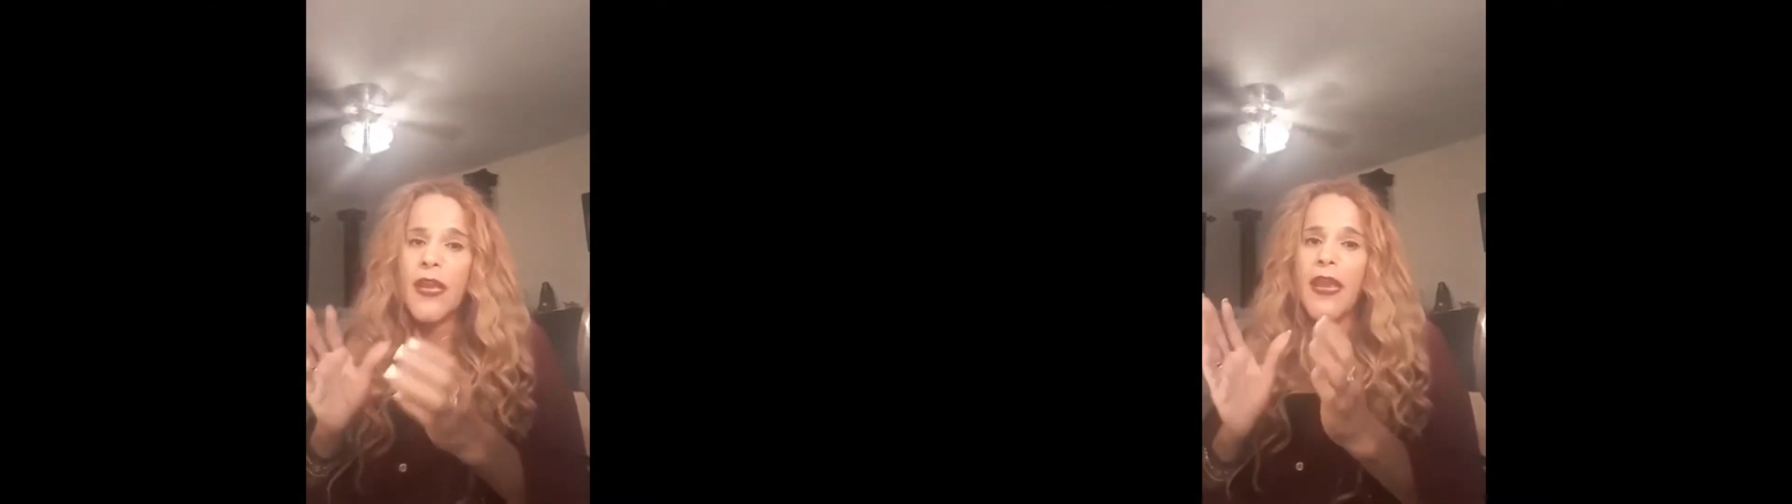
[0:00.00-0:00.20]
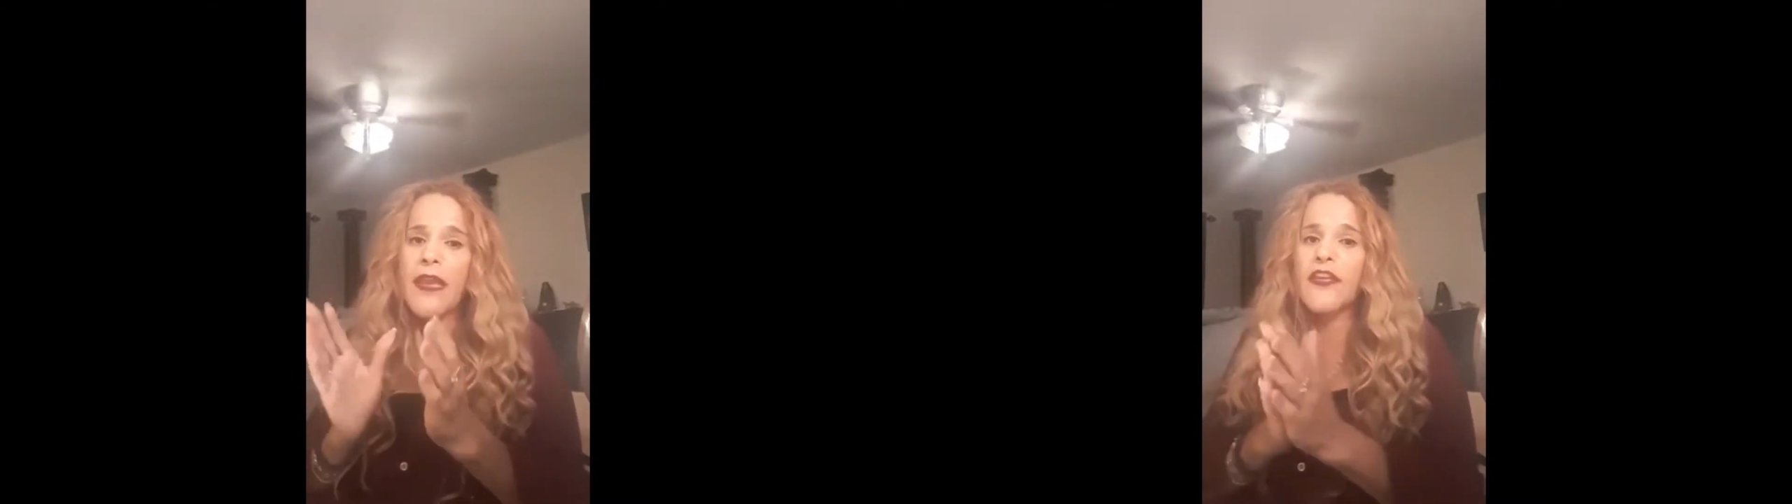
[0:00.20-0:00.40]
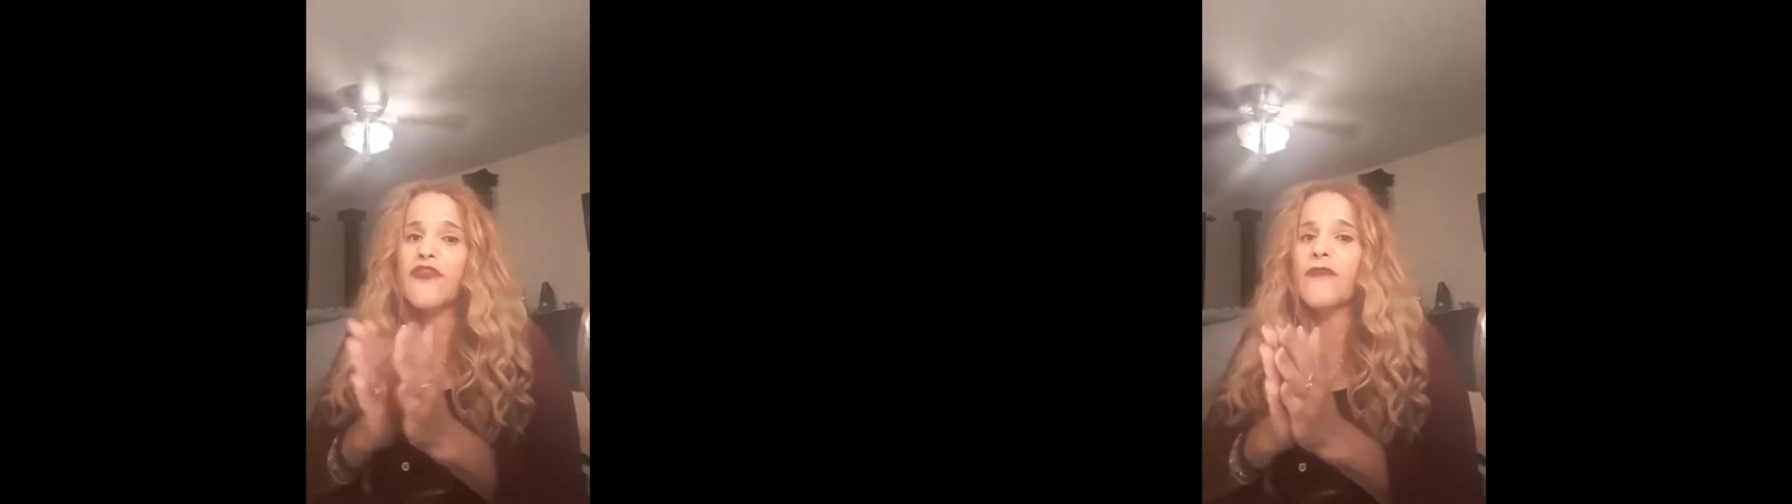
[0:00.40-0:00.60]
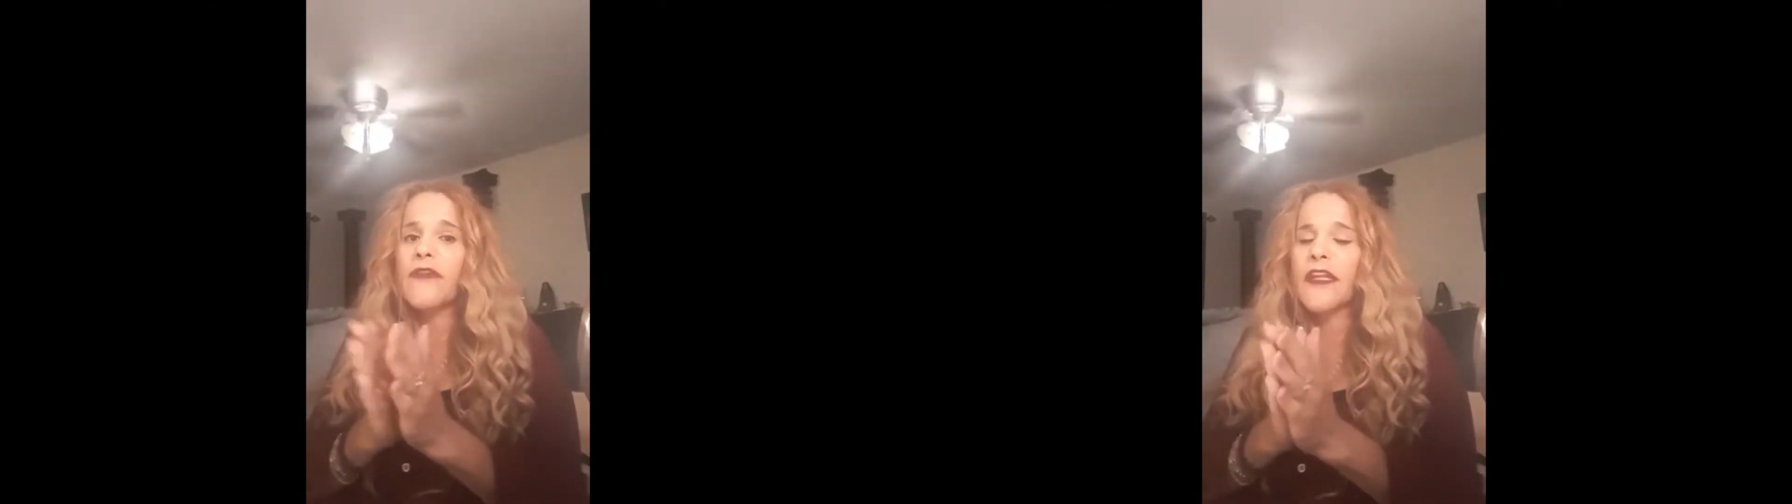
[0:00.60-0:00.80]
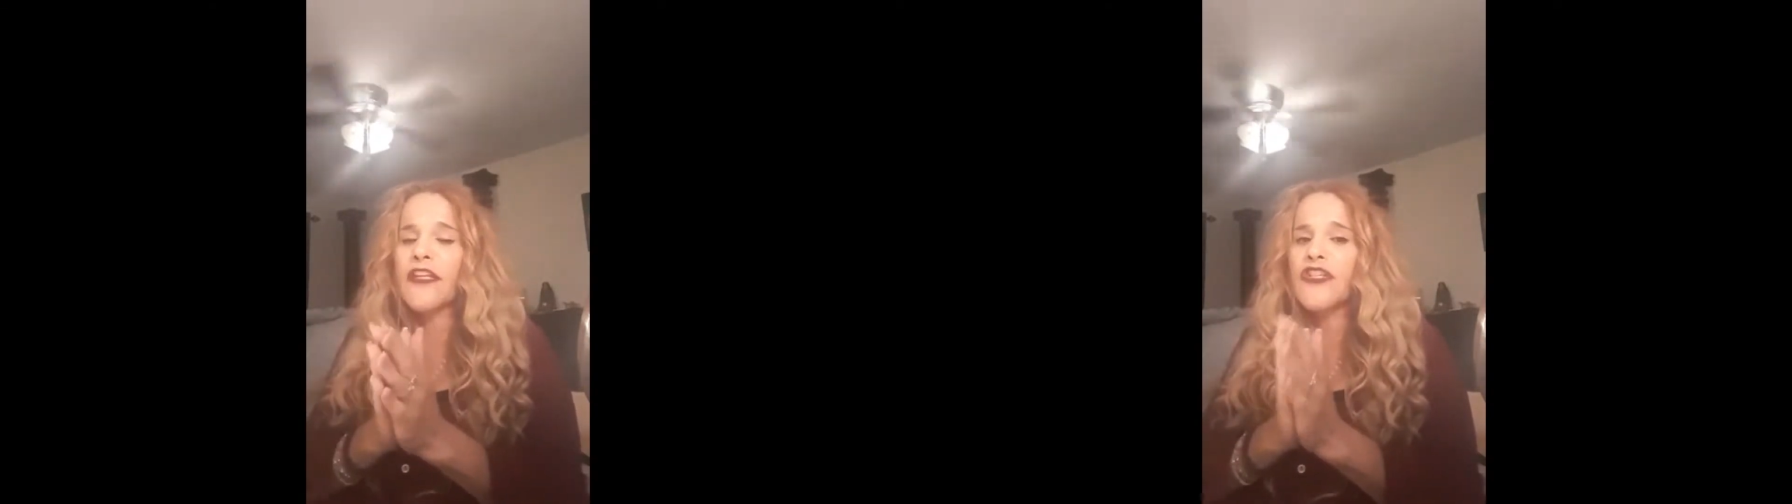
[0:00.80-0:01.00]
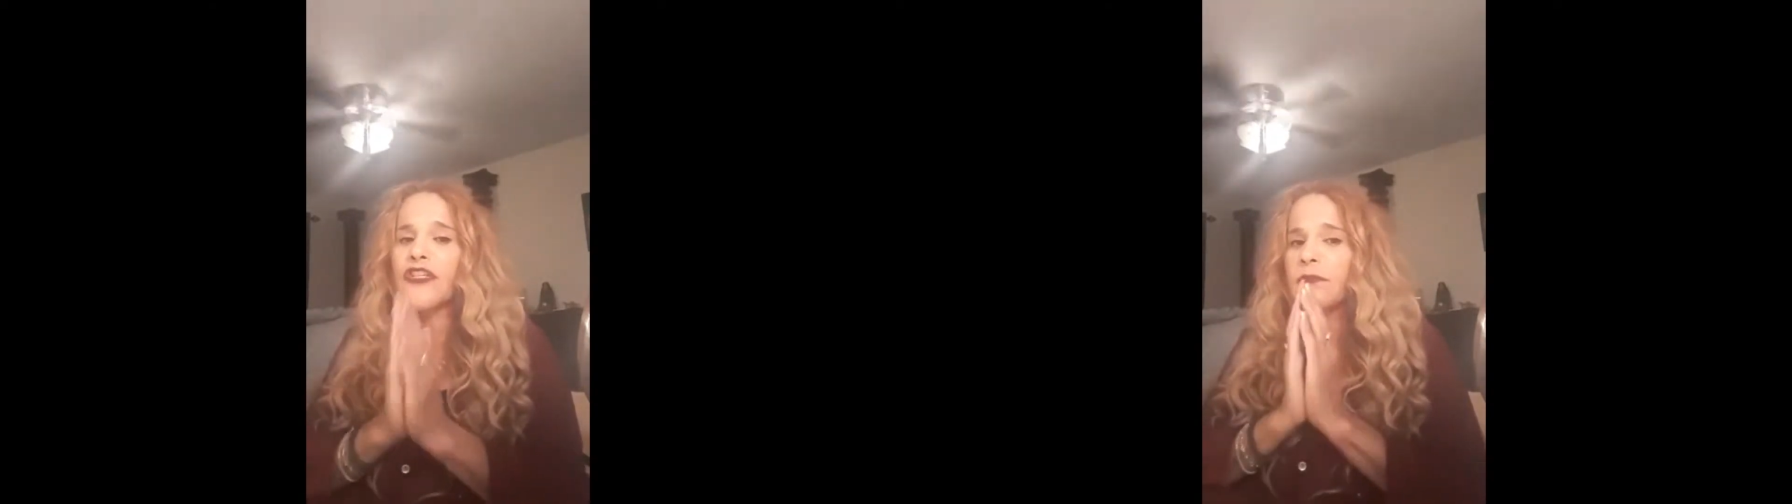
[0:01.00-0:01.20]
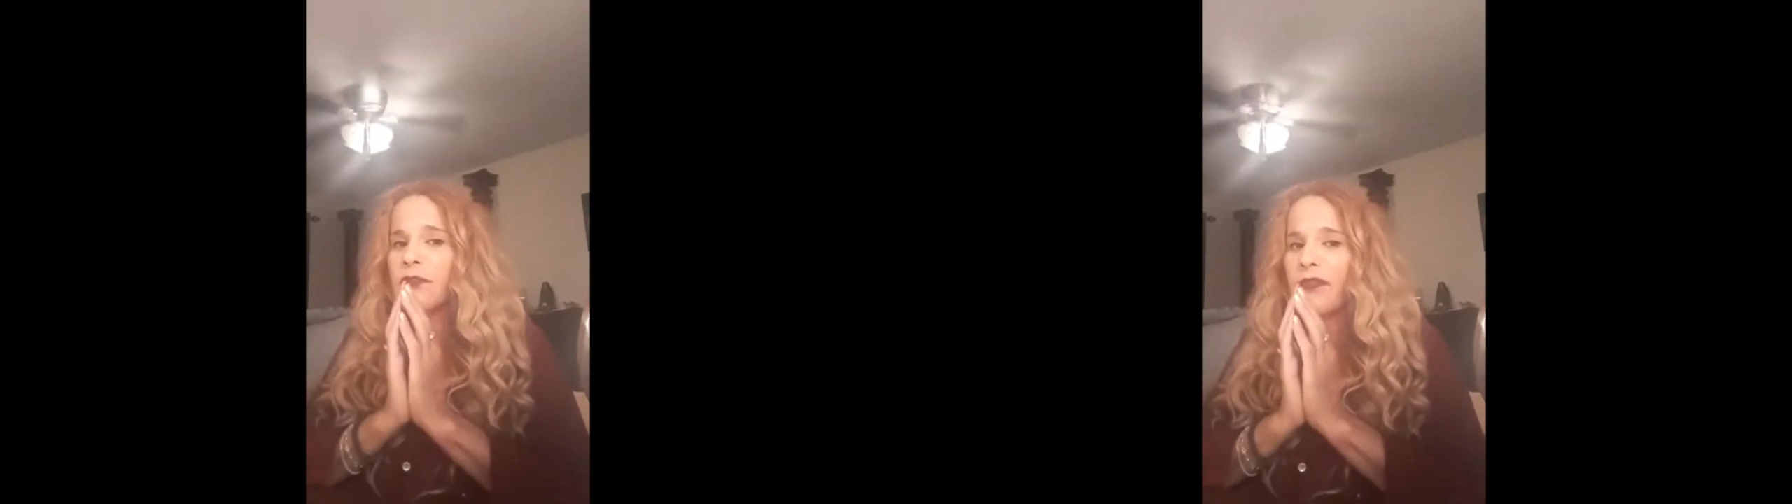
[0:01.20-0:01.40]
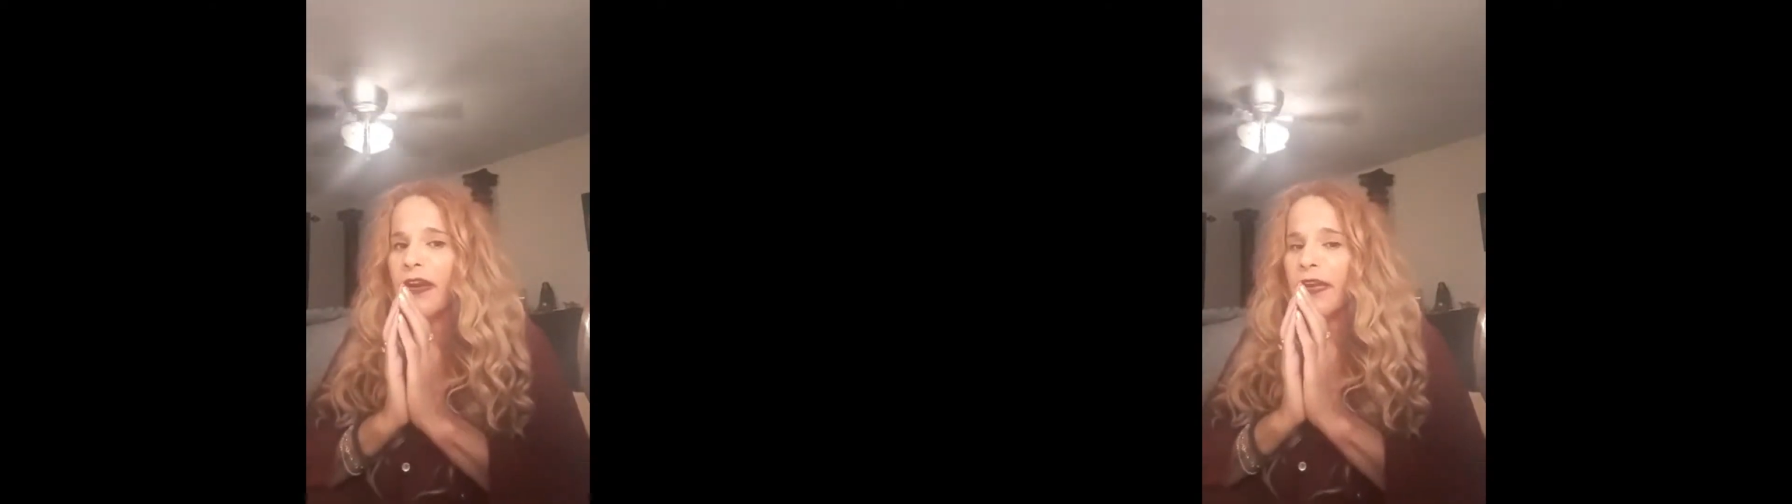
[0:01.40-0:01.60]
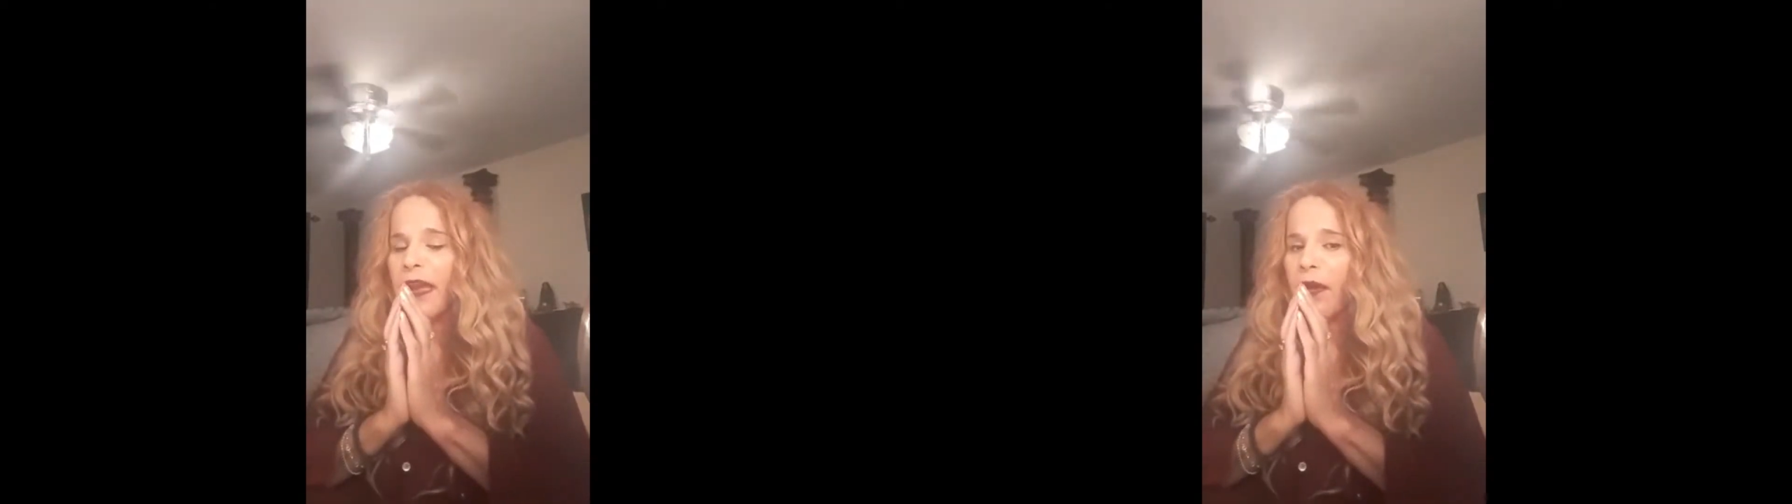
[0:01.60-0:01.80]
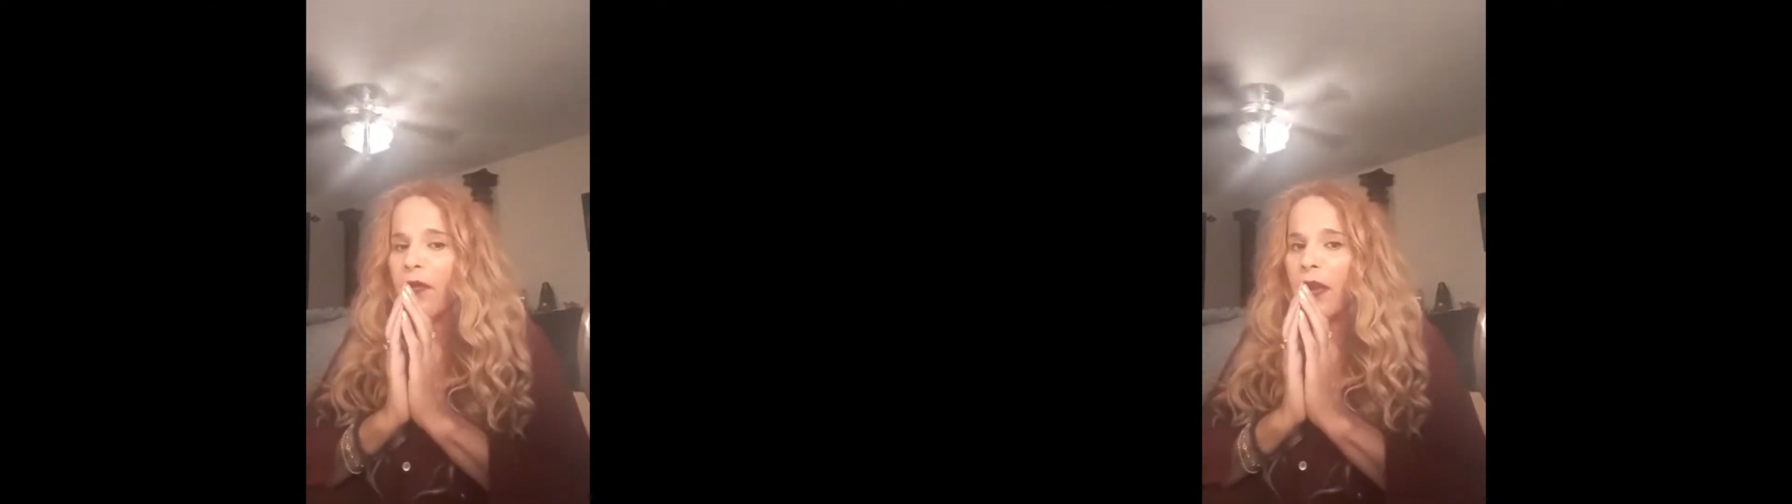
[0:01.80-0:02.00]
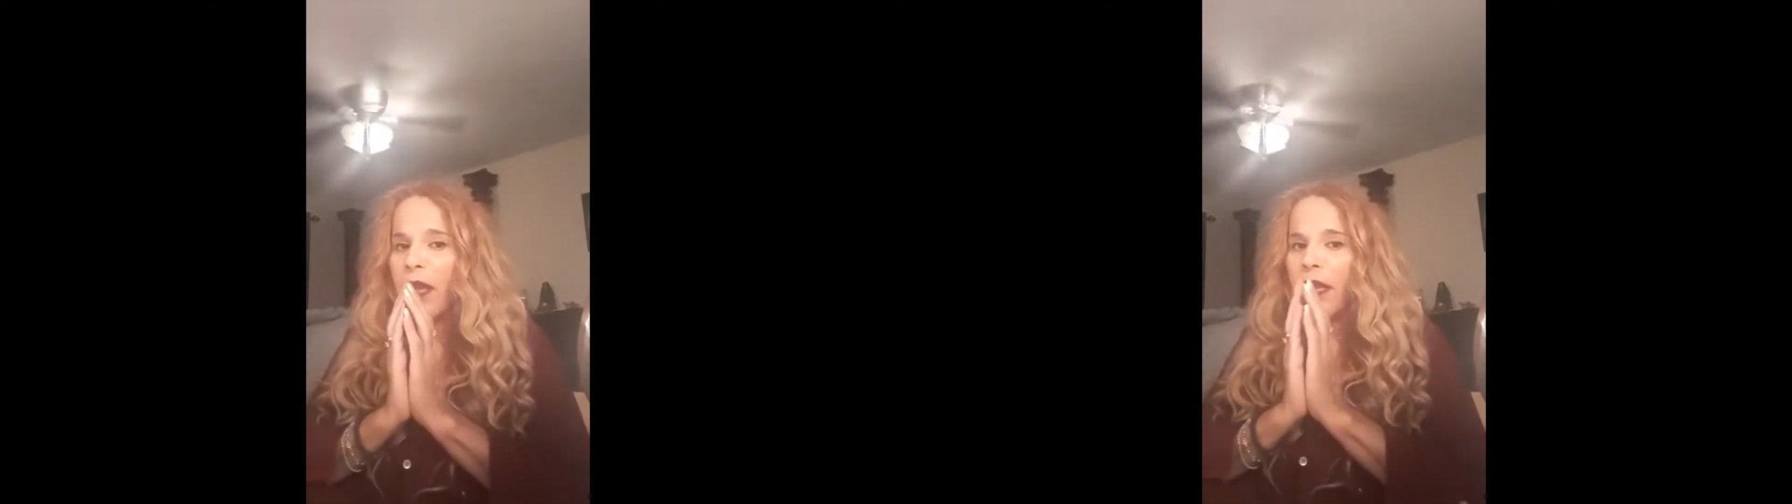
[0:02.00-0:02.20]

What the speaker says: And in your relationships right now,